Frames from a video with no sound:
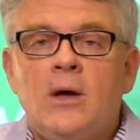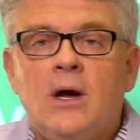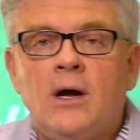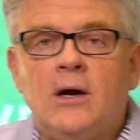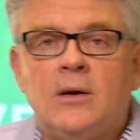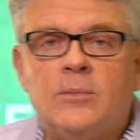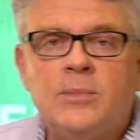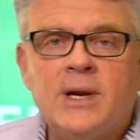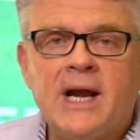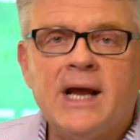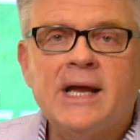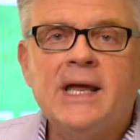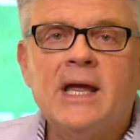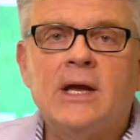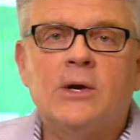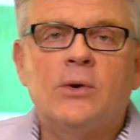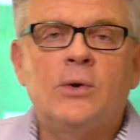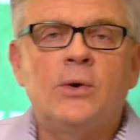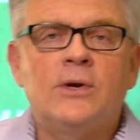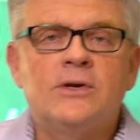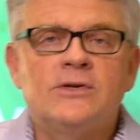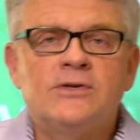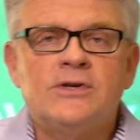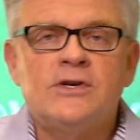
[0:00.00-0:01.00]
But I get
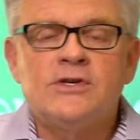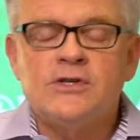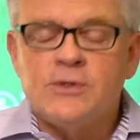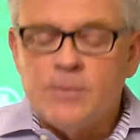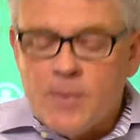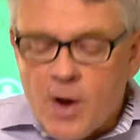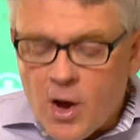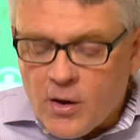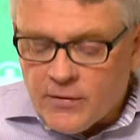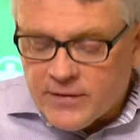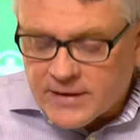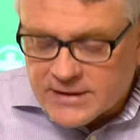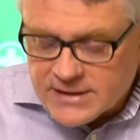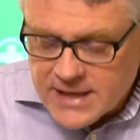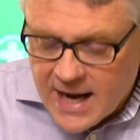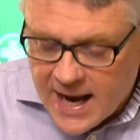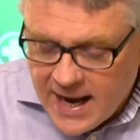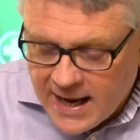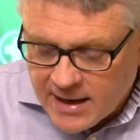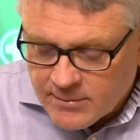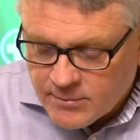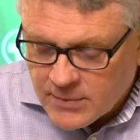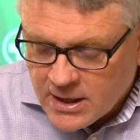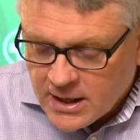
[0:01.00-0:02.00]
criticism all the
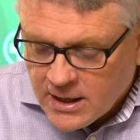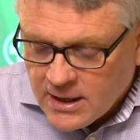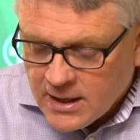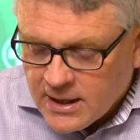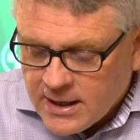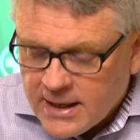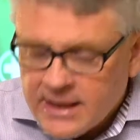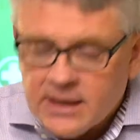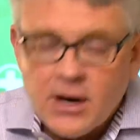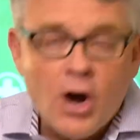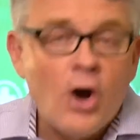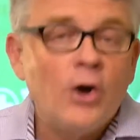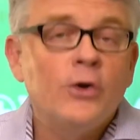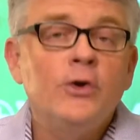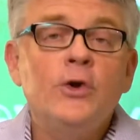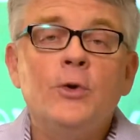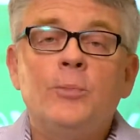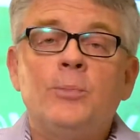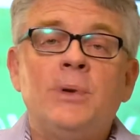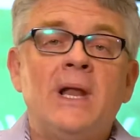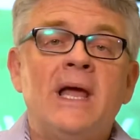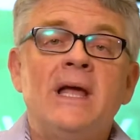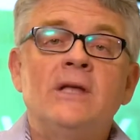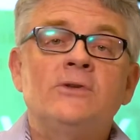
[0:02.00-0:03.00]
time, and all
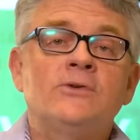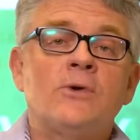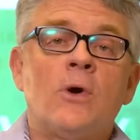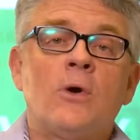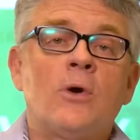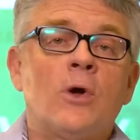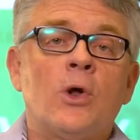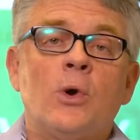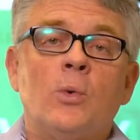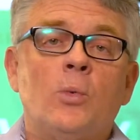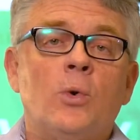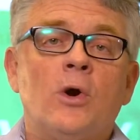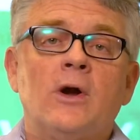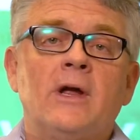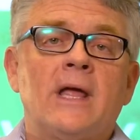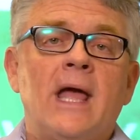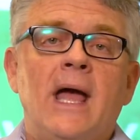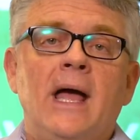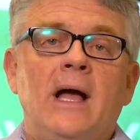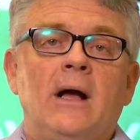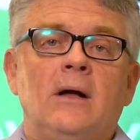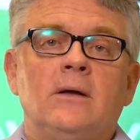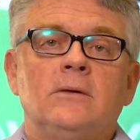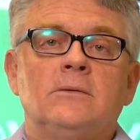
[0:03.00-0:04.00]
your plans aren't going to work
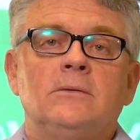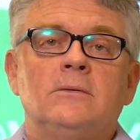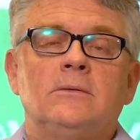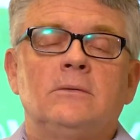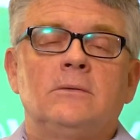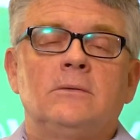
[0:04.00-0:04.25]
out.